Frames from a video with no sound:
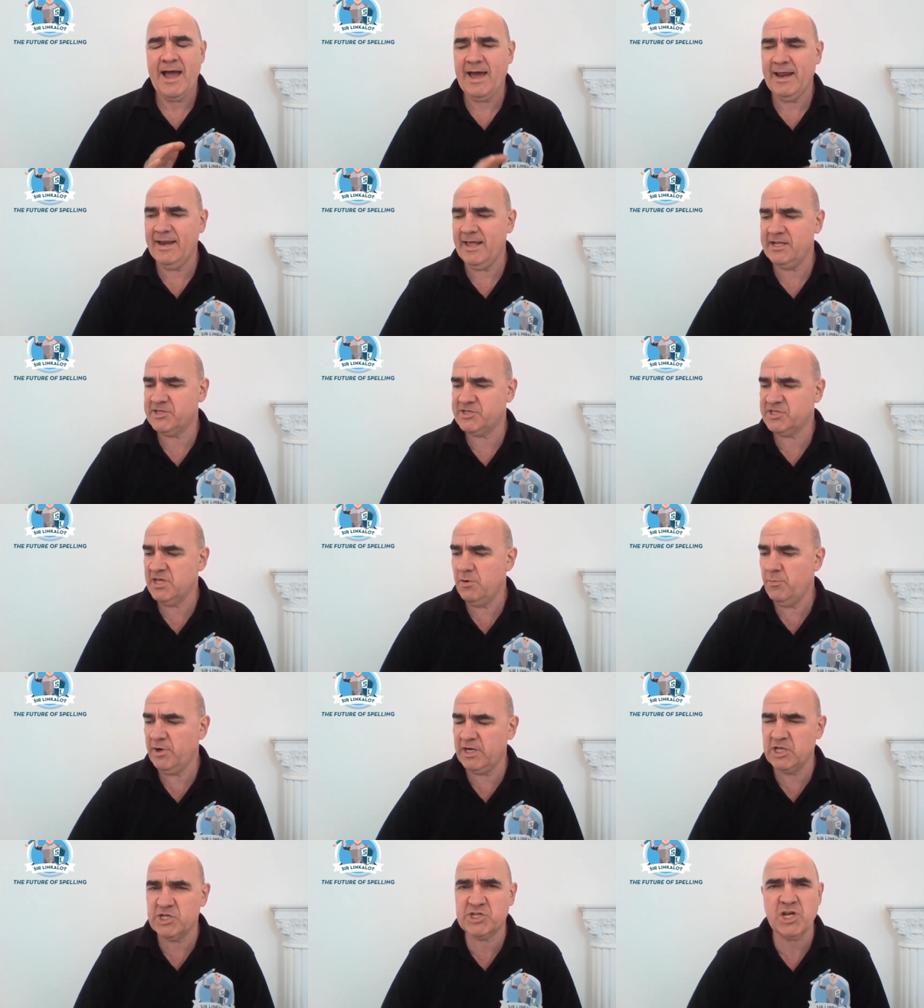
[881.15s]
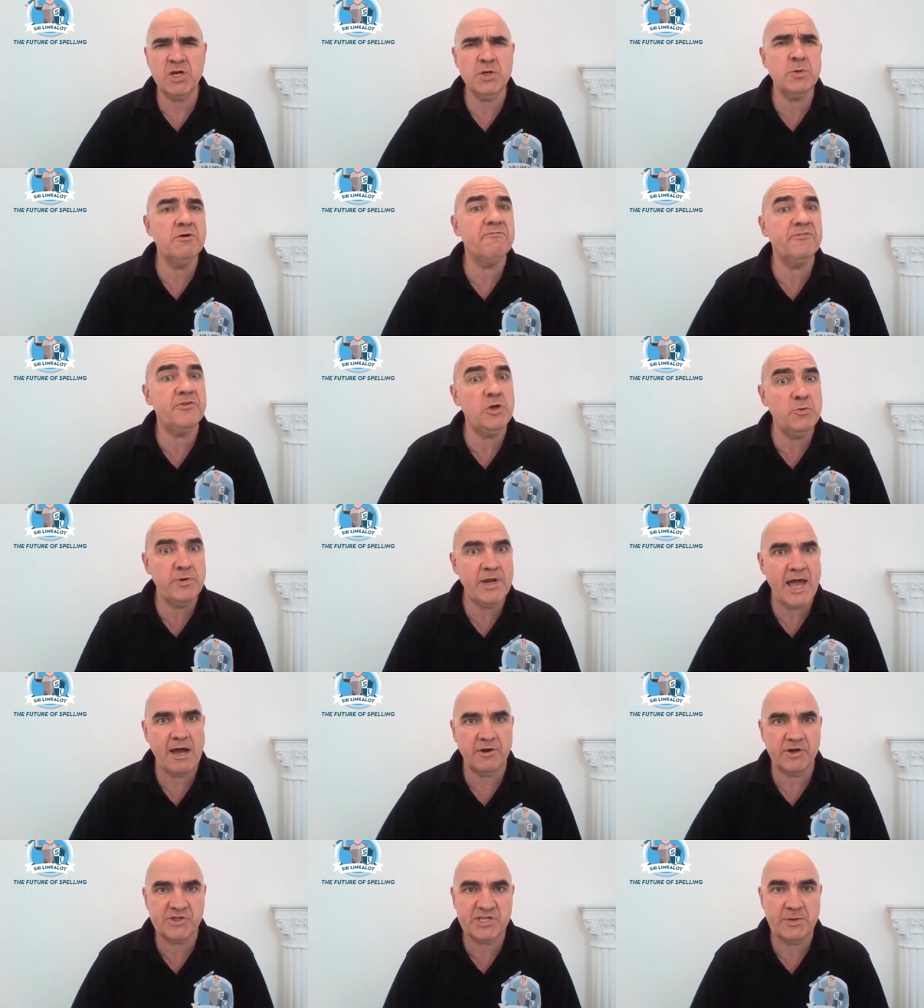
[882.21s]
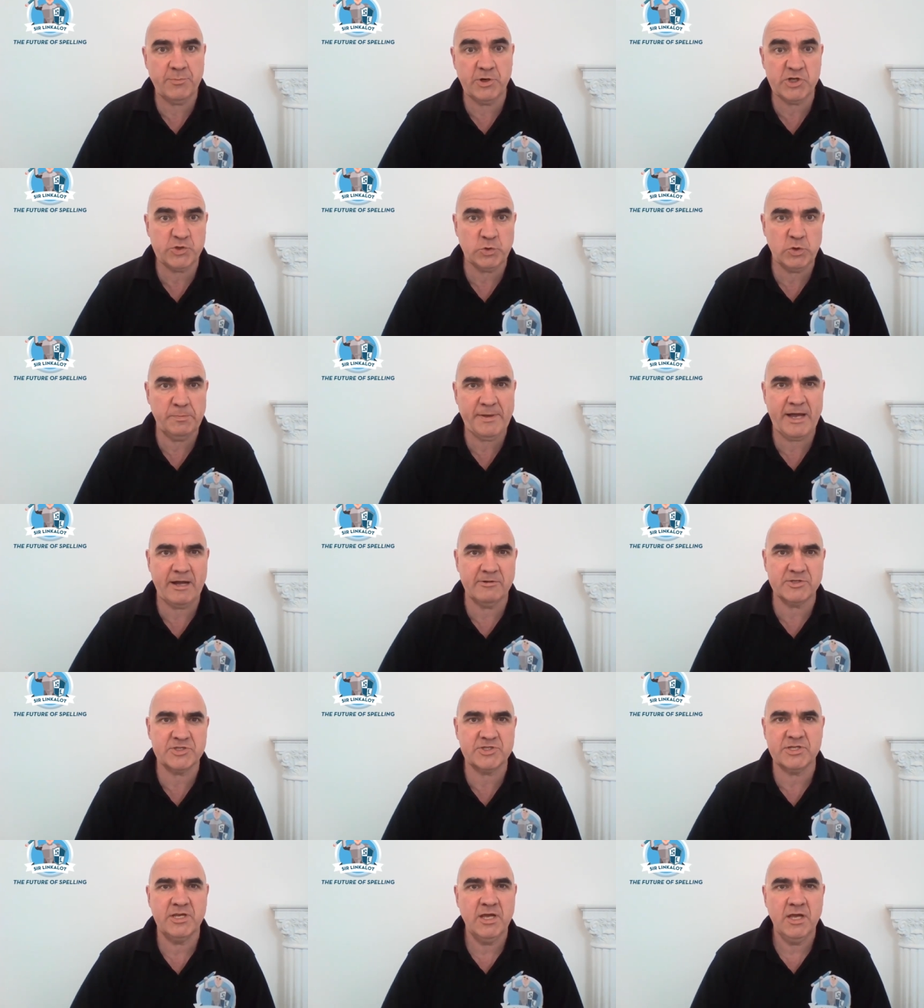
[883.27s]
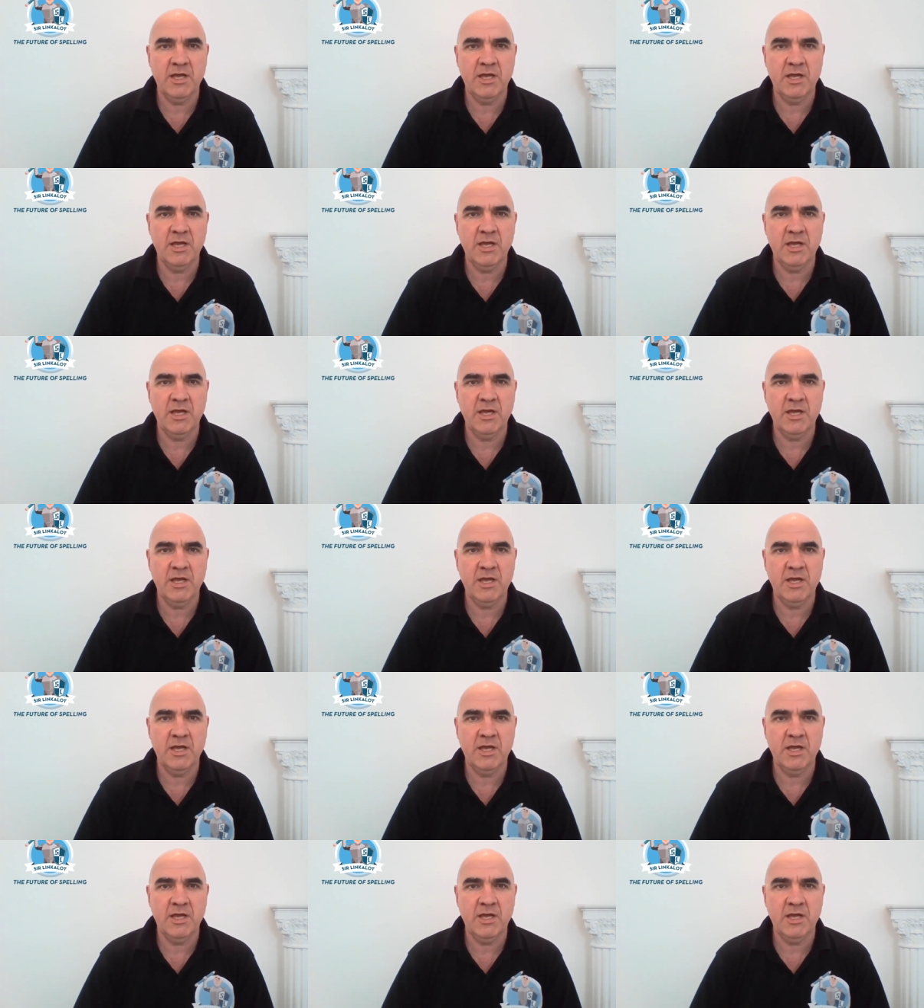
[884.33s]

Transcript: And we're going to show you a few now to see what it's all about.